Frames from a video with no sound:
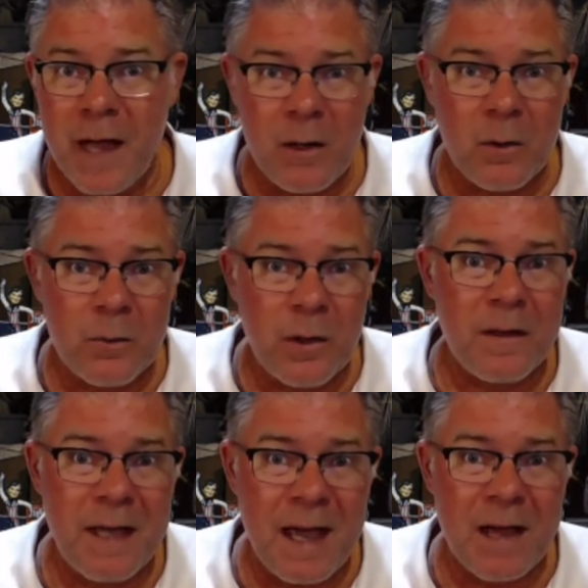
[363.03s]
I don't
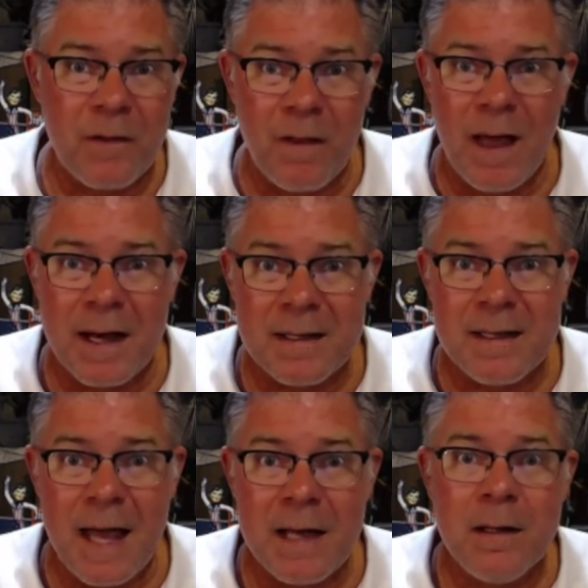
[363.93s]
really have a lot of
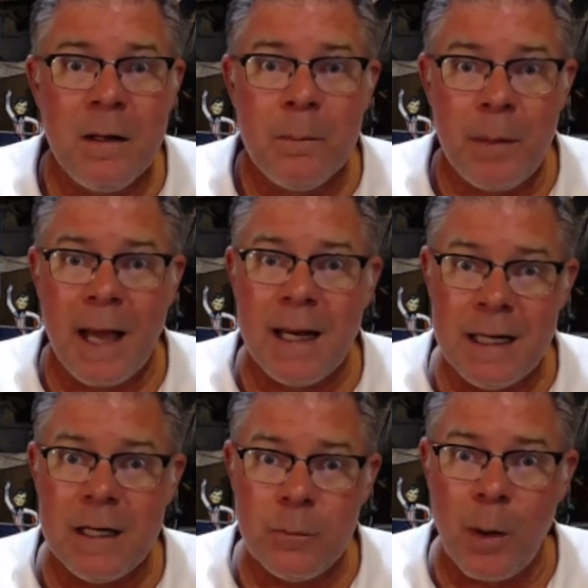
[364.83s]
debt, but I
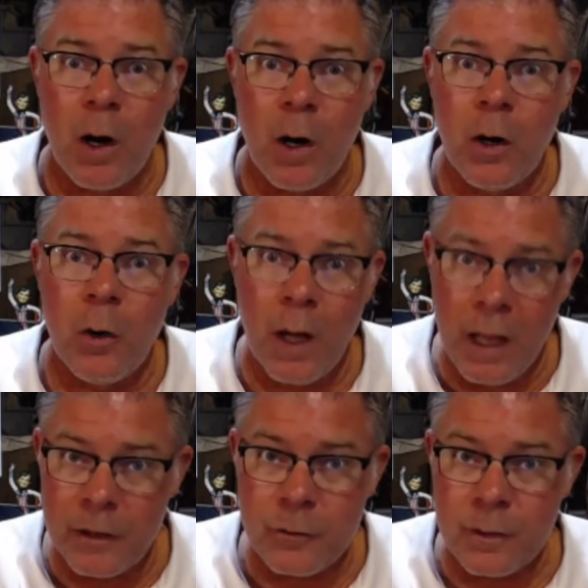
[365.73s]
need to borrow
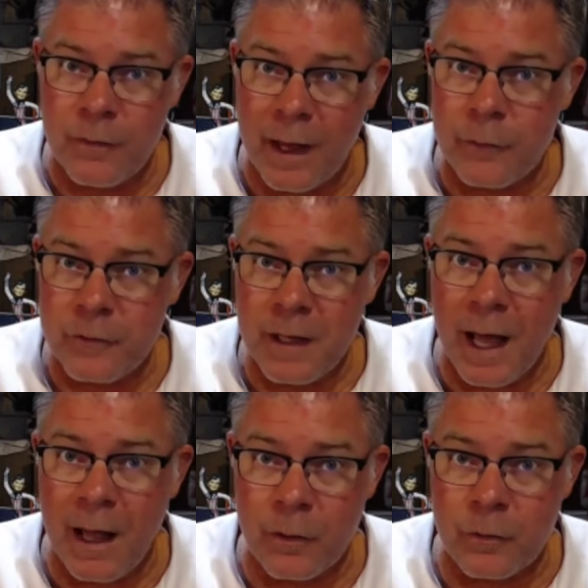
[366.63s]

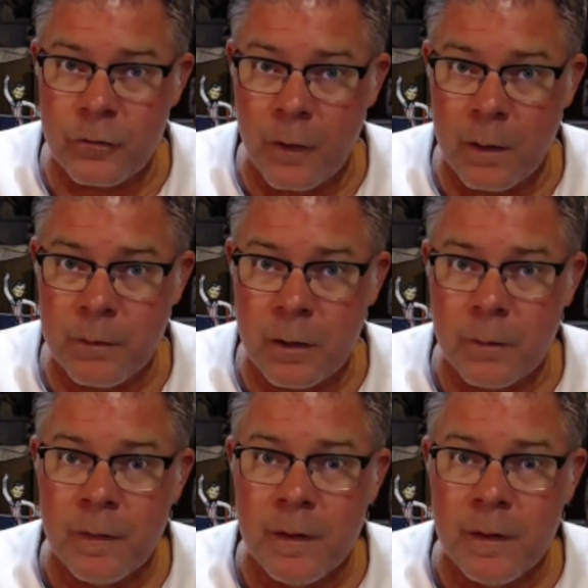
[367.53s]
$100,000 from you.